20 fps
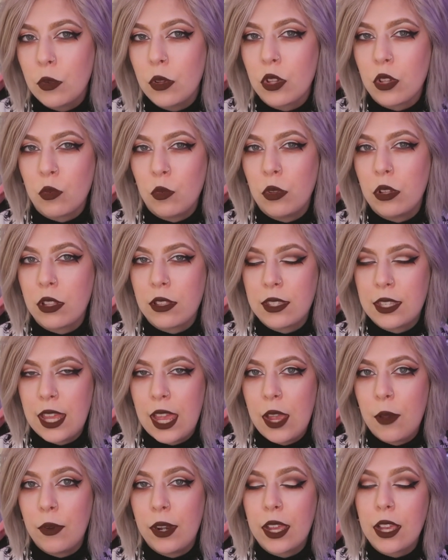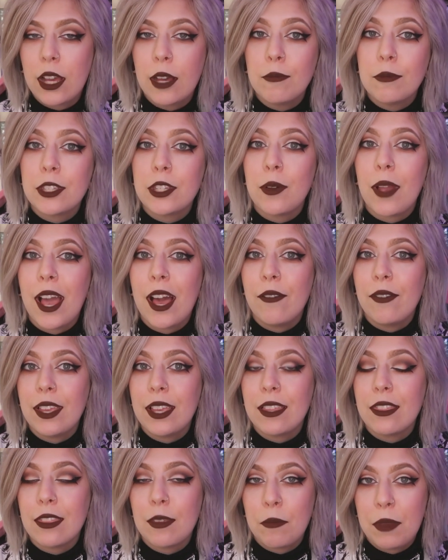we'll say, when it comes to
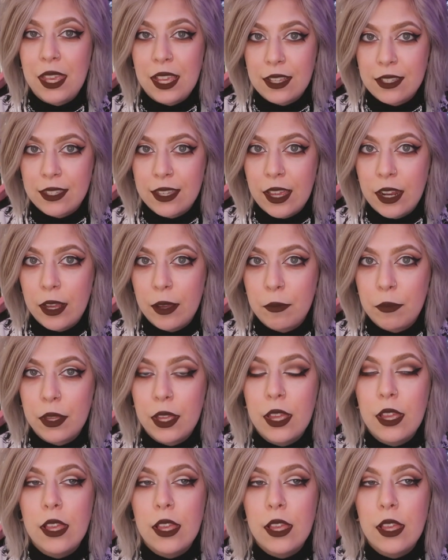having the pink setup.